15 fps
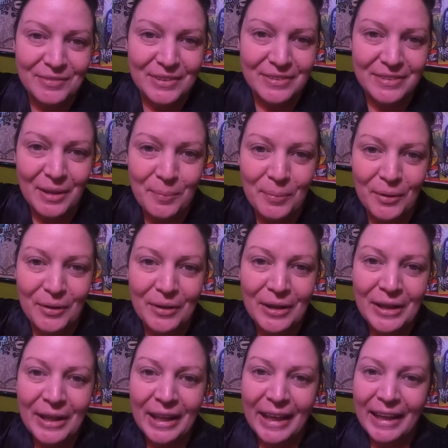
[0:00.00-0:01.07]
of December,
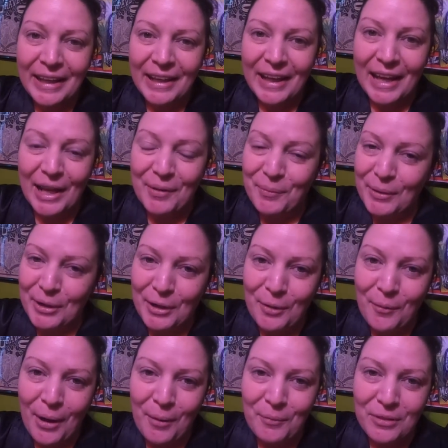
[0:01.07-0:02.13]
and we're going to
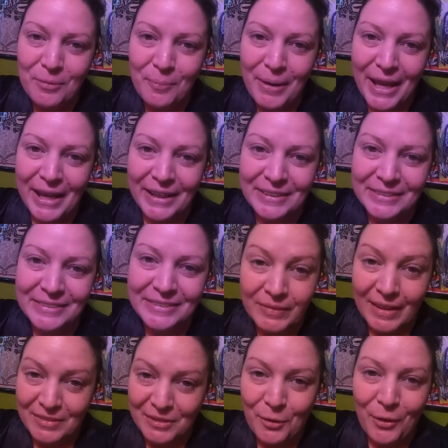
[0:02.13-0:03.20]
go out with a bang.
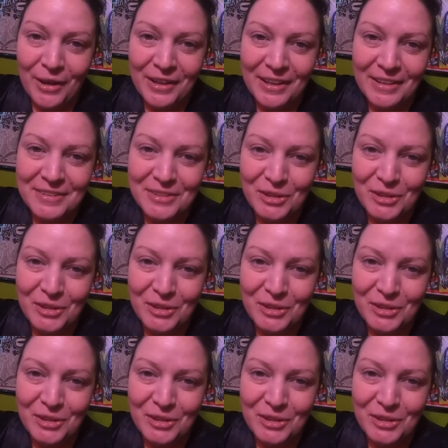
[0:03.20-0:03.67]
Let's go ahead and get